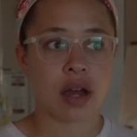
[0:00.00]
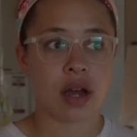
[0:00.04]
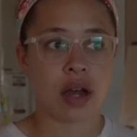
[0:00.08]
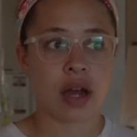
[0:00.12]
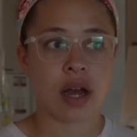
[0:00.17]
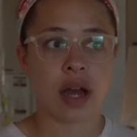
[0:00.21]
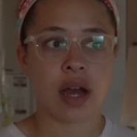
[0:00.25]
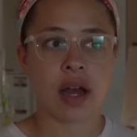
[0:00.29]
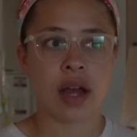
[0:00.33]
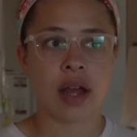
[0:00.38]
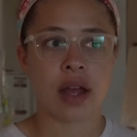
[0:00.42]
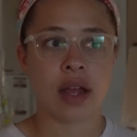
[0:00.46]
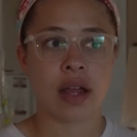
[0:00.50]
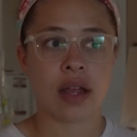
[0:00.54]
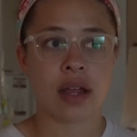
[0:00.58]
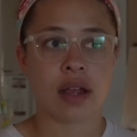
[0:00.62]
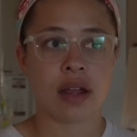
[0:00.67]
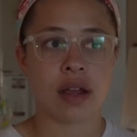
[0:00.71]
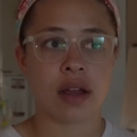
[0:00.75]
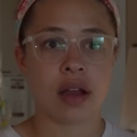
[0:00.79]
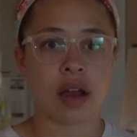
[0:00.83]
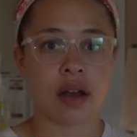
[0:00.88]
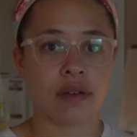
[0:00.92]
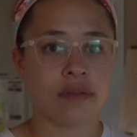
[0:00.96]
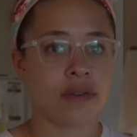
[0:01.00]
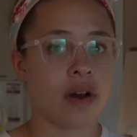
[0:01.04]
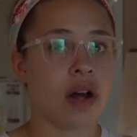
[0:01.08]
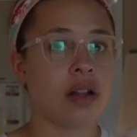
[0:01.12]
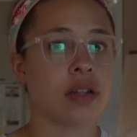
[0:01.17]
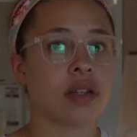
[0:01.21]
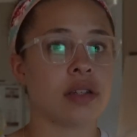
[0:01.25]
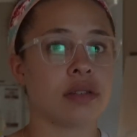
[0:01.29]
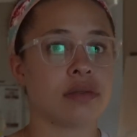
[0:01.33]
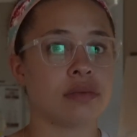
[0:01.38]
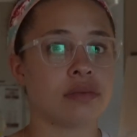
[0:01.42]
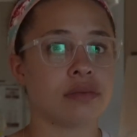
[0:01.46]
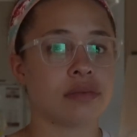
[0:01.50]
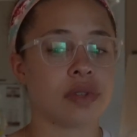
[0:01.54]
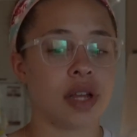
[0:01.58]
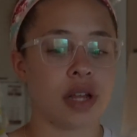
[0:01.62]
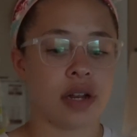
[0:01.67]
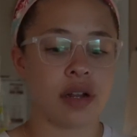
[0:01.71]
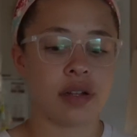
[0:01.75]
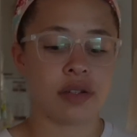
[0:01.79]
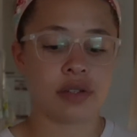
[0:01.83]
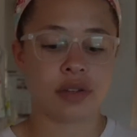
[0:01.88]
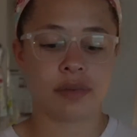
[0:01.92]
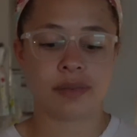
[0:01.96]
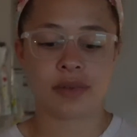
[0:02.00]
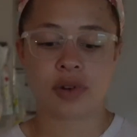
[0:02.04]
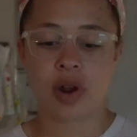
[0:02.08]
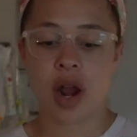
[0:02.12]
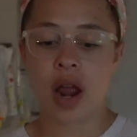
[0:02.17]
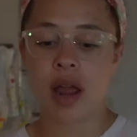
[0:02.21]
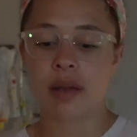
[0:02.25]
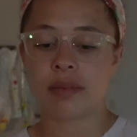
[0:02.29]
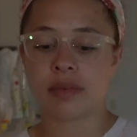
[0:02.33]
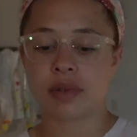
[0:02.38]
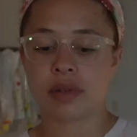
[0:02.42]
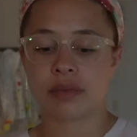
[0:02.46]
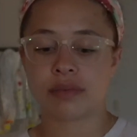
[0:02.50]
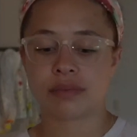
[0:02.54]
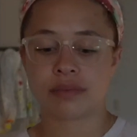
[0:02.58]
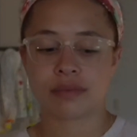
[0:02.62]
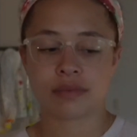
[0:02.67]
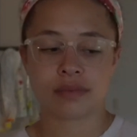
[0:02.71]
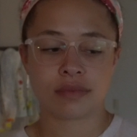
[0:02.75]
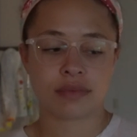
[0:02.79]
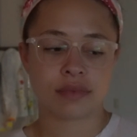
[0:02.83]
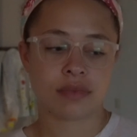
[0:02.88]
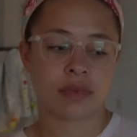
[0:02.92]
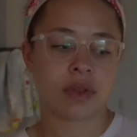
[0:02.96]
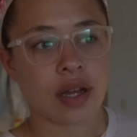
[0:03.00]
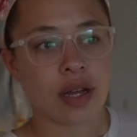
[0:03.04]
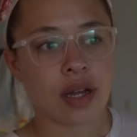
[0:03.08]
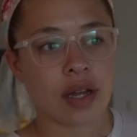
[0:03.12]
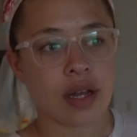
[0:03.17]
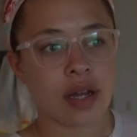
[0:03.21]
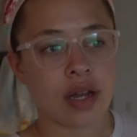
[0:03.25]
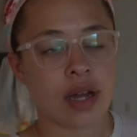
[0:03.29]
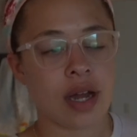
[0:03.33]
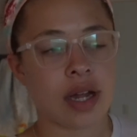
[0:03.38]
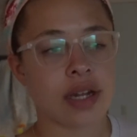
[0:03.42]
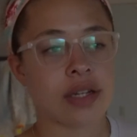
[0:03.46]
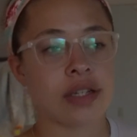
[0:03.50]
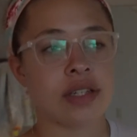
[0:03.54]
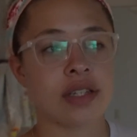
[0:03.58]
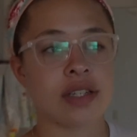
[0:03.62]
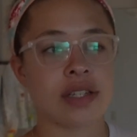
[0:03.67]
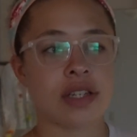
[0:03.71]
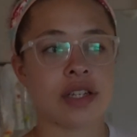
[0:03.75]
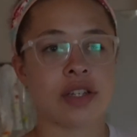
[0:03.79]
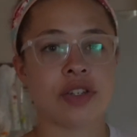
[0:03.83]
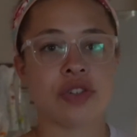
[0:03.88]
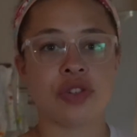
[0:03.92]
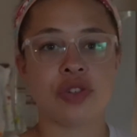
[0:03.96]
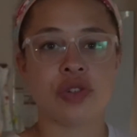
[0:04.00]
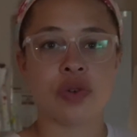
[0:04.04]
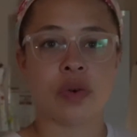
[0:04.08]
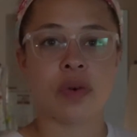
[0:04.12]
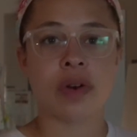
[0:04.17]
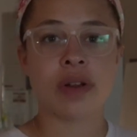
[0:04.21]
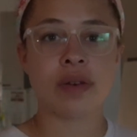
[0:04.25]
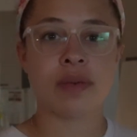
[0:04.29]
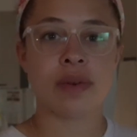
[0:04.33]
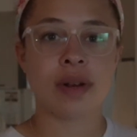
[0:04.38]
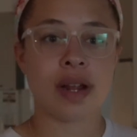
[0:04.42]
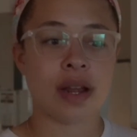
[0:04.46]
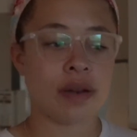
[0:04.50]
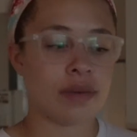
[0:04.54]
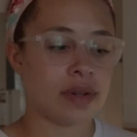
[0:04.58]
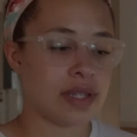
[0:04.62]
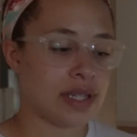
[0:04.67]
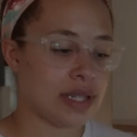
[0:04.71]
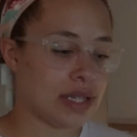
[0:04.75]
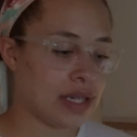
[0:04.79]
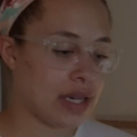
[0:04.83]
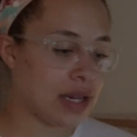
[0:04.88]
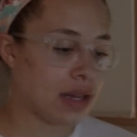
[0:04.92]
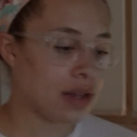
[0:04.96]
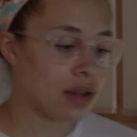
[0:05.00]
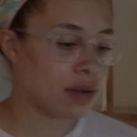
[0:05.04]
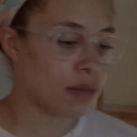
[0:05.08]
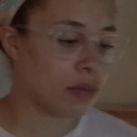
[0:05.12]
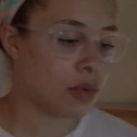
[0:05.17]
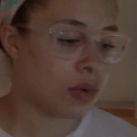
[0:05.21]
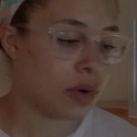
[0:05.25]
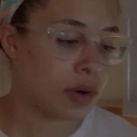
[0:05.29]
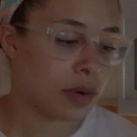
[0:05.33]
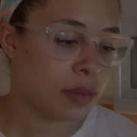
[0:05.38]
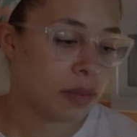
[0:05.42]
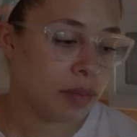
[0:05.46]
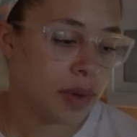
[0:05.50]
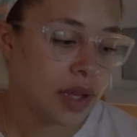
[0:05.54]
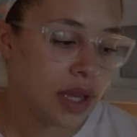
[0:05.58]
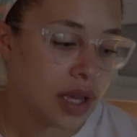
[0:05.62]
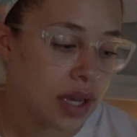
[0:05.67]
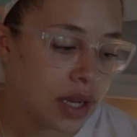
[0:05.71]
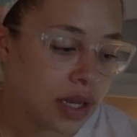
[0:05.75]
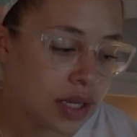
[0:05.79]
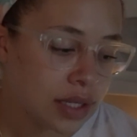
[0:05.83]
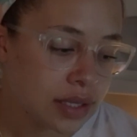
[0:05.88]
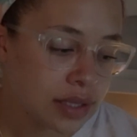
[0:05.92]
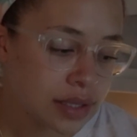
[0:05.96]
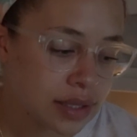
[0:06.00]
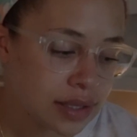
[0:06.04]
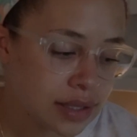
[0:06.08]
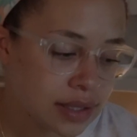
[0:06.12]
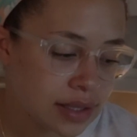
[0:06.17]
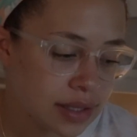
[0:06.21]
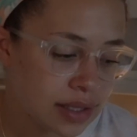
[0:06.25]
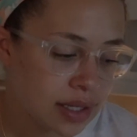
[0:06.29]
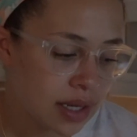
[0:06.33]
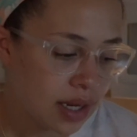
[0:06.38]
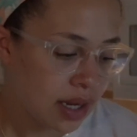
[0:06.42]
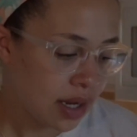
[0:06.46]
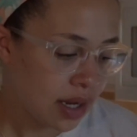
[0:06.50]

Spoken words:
I unfollowed and unsubscribed. I just enjoyed what I was seeing more because